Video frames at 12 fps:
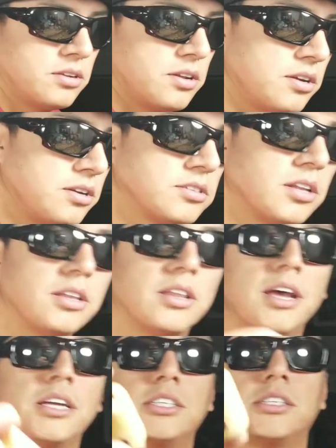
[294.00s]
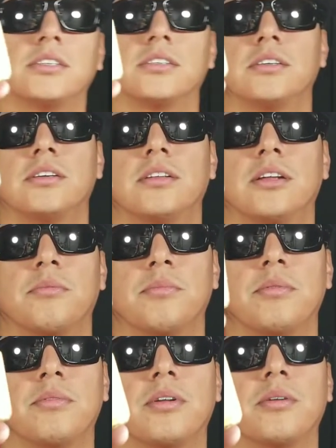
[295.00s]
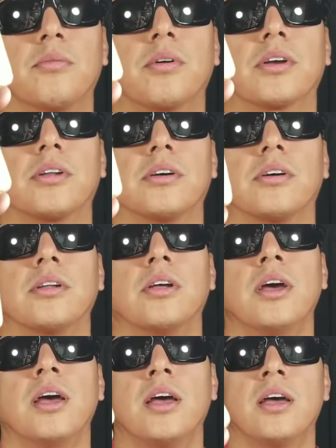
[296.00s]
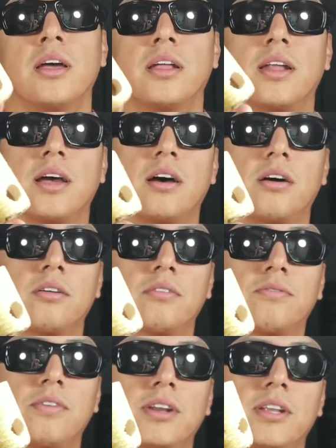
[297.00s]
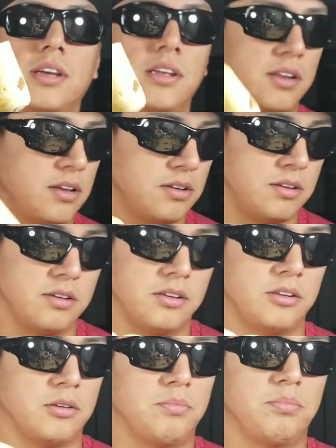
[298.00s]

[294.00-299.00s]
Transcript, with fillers: Now here's a legend that I'm working on. Now, if I did, you know,